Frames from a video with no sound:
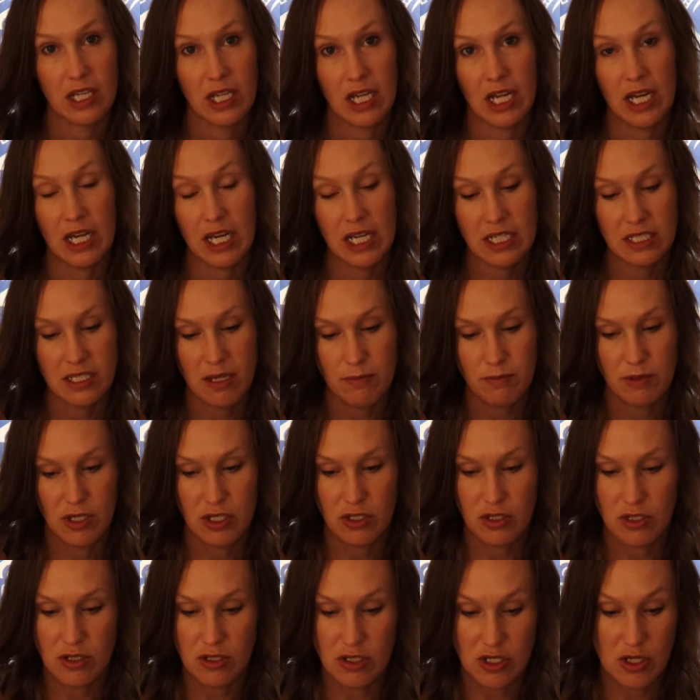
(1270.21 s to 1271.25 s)
It is up
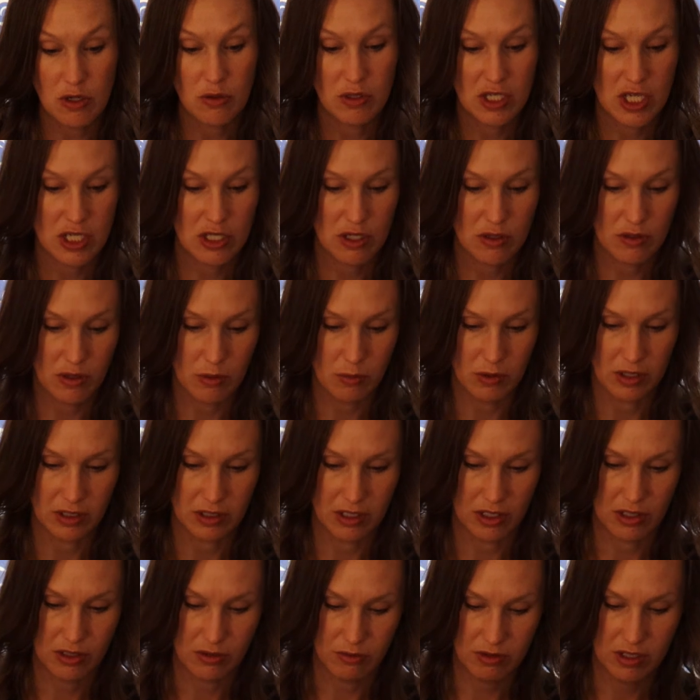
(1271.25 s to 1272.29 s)
to you to do the work,
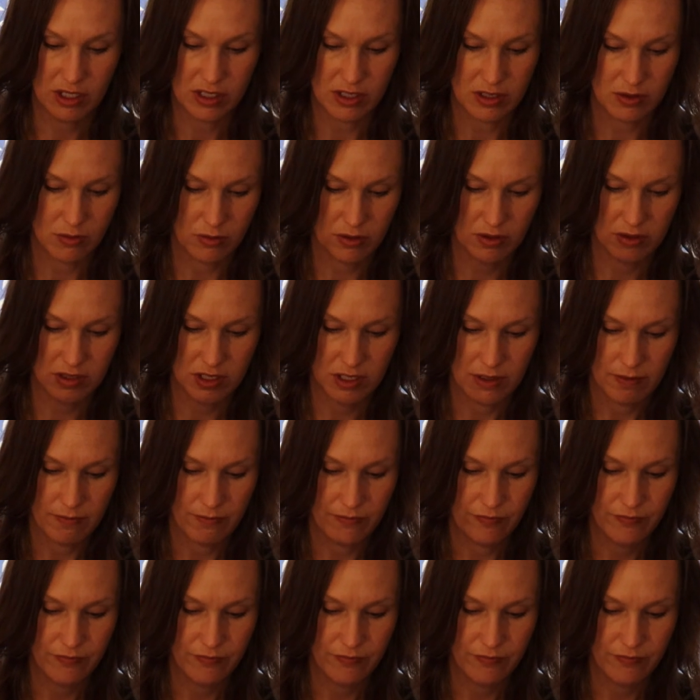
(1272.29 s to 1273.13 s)
the Three of Swords.